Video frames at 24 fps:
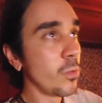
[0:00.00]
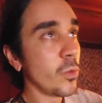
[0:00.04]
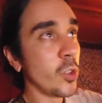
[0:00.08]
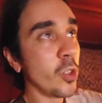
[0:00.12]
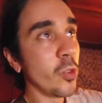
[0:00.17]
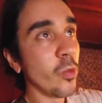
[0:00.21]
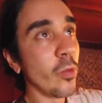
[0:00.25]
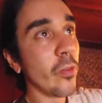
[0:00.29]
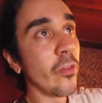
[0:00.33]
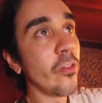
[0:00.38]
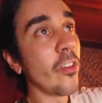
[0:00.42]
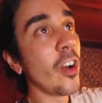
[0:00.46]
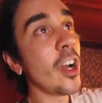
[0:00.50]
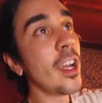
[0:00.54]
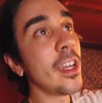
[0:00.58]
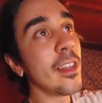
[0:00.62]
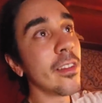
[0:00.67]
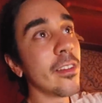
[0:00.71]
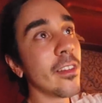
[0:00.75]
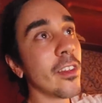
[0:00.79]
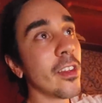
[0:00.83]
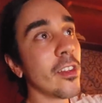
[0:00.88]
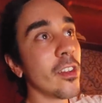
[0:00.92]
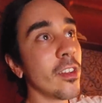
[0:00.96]
you
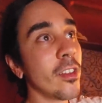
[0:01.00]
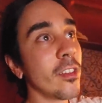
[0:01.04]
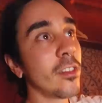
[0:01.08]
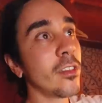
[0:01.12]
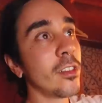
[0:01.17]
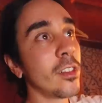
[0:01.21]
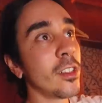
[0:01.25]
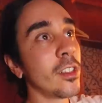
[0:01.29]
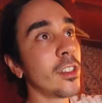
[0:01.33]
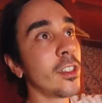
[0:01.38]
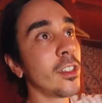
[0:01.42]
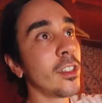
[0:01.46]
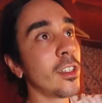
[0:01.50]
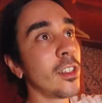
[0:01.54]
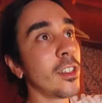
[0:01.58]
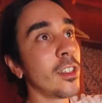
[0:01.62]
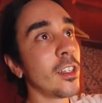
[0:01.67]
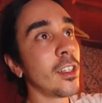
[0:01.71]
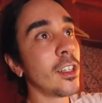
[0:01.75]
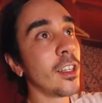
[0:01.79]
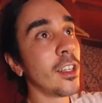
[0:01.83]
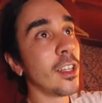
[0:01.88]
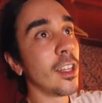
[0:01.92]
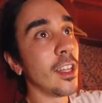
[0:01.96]
fight
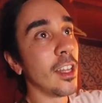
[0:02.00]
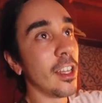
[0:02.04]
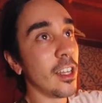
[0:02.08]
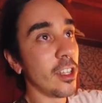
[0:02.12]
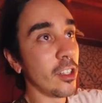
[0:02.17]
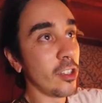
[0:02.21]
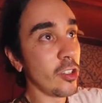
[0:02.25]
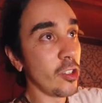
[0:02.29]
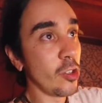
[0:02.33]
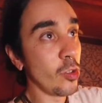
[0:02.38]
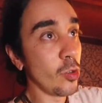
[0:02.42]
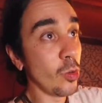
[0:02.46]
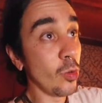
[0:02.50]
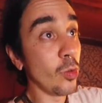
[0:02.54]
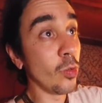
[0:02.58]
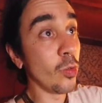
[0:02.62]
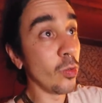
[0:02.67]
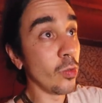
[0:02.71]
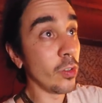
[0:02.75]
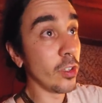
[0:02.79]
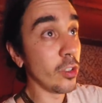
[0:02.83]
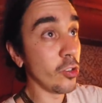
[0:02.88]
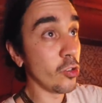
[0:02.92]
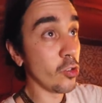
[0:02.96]
and
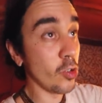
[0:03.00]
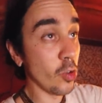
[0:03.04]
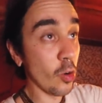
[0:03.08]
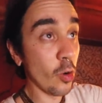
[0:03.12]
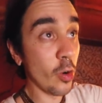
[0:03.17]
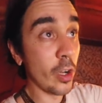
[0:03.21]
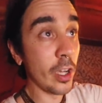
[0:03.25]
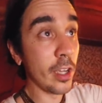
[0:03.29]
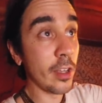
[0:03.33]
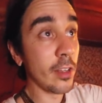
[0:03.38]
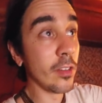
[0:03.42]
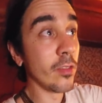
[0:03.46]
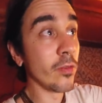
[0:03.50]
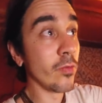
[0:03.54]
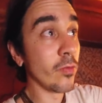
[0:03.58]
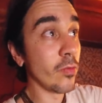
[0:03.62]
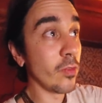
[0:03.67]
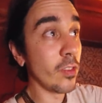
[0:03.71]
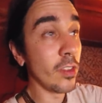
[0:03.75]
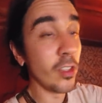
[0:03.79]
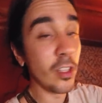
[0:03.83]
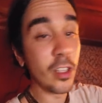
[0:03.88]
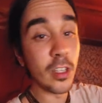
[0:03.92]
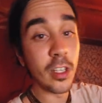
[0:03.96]
you enjoy
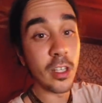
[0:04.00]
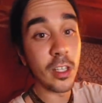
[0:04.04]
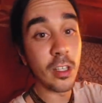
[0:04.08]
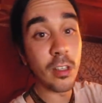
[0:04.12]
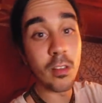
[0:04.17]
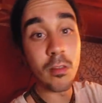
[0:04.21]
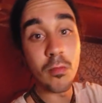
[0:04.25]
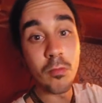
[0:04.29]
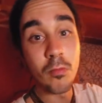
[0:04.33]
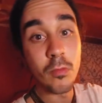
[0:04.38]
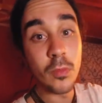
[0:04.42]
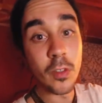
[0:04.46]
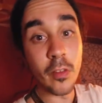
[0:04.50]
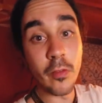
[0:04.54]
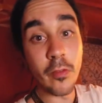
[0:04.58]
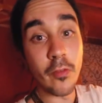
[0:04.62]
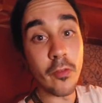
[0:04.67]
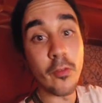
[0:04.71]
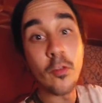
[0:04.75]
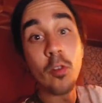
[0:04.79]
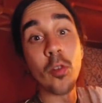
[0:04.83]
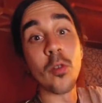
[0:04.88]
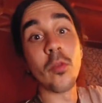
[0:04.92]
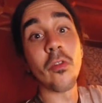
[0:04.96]
the
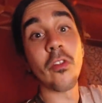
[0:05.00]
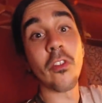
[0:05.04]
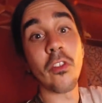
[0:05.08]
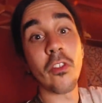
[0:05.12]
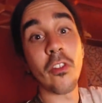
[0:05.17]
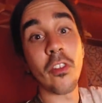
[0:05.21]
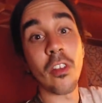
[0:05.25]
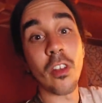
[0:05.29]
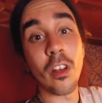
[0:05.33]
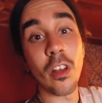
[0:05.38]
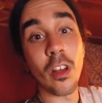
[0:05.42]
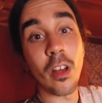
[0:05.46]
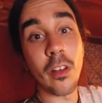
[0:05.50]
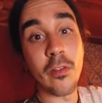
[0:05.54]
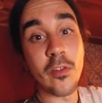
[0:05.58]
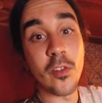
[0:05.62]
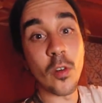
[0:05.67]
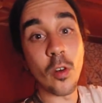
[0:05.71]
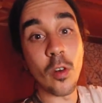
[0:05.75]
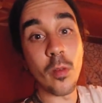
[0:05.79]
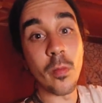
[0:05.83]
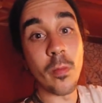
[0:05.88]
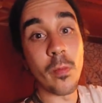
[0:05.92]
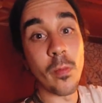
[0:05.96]
fruits of
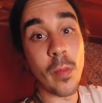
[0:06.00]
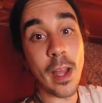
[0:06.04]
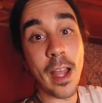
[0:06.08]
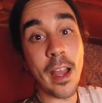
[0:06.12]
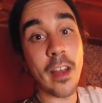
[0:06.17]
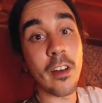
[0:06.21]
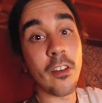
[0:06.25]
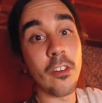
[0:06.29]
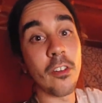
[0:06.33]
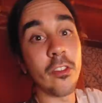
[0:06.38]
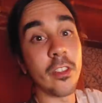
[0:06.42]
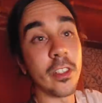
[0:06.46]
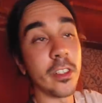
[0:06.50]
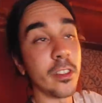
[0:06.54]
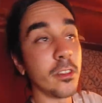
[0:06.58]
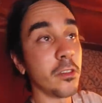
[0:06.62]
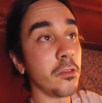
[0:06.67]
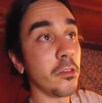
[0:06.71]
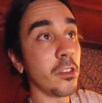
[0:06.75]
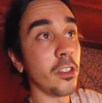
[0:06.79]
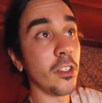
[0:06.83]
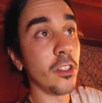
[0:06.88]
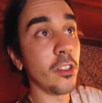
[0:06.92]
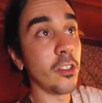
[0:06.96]
your battle,
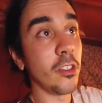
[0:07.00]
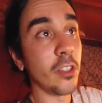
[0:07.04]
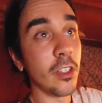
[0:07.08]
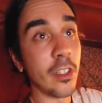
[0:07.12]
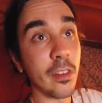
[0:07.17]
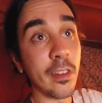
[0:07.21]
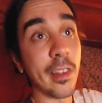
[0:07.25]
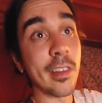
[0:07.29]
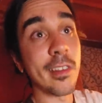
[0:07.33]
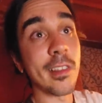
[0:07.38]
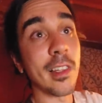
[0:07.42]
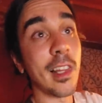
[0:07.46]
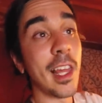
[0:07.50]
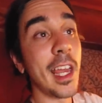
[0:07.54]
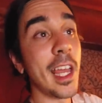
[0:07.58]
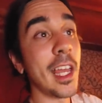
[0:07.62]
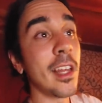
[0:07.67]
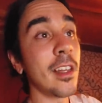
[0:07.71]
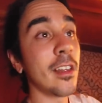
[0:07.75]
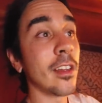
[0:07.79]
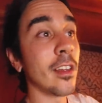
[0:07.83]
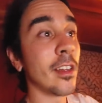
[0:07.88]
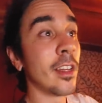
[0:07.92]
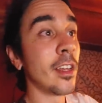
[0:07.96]
and you get this
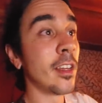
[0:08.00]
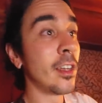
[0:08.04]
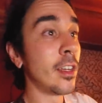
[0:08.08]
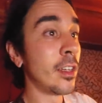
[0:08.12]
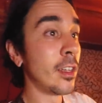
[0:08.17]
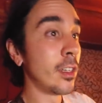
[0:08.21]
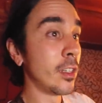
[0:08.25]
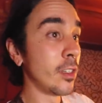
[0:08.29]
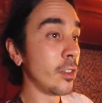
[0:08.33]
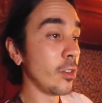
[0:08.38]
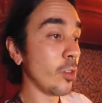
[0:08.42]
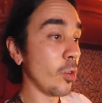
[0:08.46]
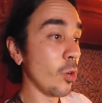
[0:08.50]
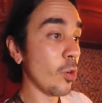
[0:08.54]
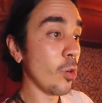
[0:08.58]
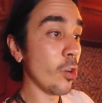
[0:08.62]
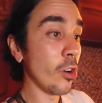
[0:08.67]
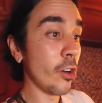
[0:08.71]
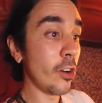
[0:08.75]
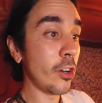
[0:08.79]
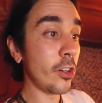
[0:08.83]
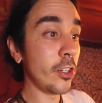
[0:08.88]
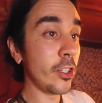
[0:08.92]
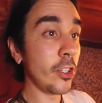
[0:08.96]
land,
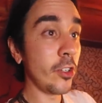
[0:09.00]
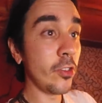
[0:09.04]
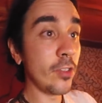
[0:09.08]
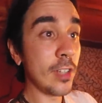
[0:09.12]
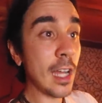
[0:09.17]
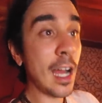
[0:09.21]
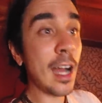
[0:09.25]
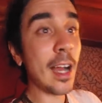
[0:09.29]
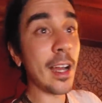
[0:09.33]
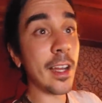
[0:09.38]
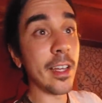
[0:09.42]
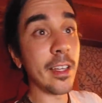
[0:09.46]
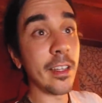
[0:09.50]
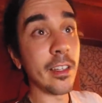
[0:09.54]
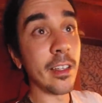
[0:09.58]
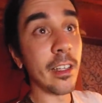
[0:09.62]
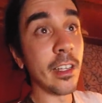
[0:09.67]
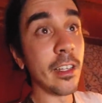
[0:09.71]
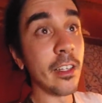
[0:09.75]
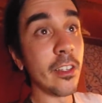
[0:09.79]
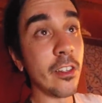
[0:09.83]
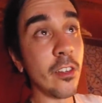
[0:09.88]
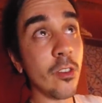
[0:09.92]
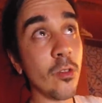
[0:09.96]
or you die
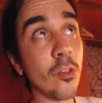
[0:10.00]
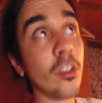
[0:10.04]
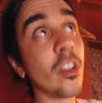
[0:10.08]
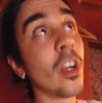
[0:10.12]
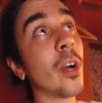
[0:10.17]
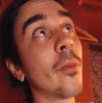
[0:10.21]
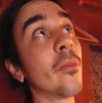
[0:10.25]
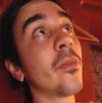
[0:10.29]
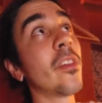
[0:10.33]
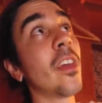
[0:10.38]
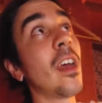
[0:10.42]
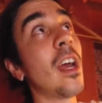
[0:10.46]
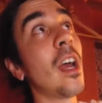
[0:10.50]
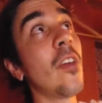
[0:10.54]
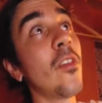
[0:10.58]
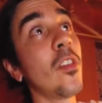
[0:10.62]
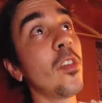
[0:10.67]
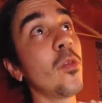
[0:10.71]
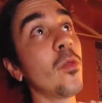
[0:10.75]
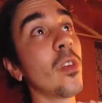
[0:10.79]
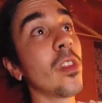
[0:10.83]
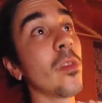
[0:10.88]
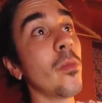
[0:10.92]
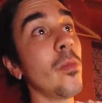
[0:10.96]
and you come to
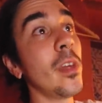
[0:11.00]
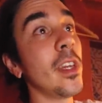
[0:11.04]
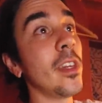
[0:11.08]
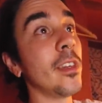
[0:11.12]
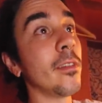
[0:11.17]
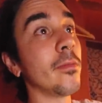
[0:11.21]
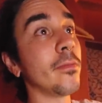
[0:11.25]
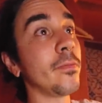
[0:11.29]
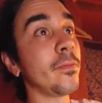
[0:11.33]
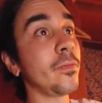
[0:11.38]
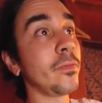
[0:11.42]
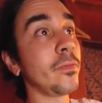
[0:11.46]
heaven with me.